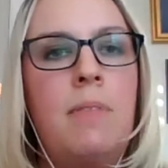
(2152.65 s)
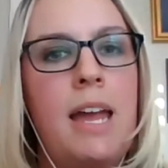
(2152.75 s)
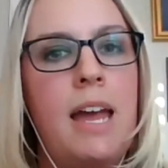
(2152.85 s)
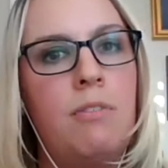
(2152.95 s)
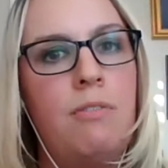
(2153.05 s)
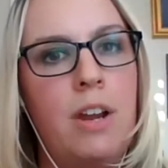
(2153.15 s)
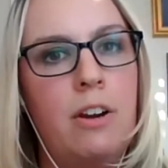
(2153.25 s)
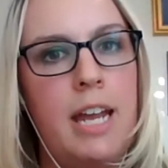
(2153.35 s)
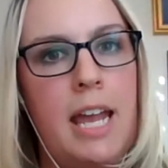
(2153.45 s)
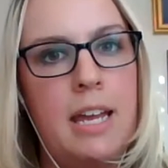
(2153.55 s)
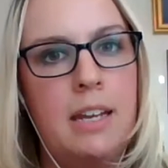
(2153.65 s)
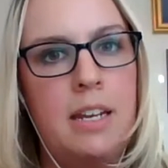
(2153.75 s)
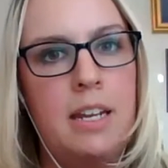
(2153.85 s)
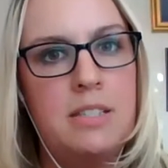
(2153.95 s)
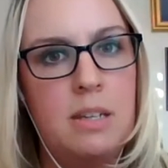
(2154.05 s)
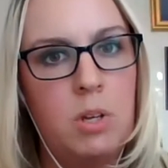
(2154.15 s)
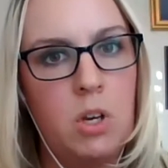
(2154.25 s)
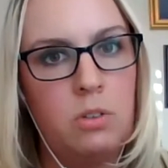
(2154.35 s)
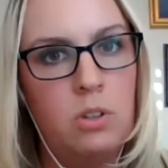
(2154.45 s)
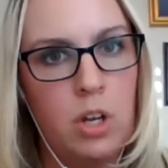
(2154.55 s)
They have a very handy zip
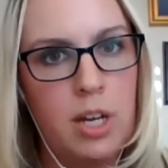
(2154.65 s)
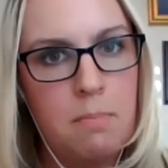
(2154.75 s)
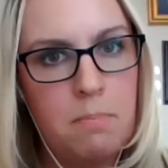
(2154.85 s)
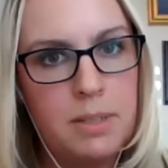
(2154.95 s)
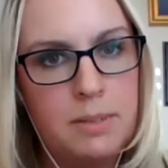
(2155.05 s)
code lookup.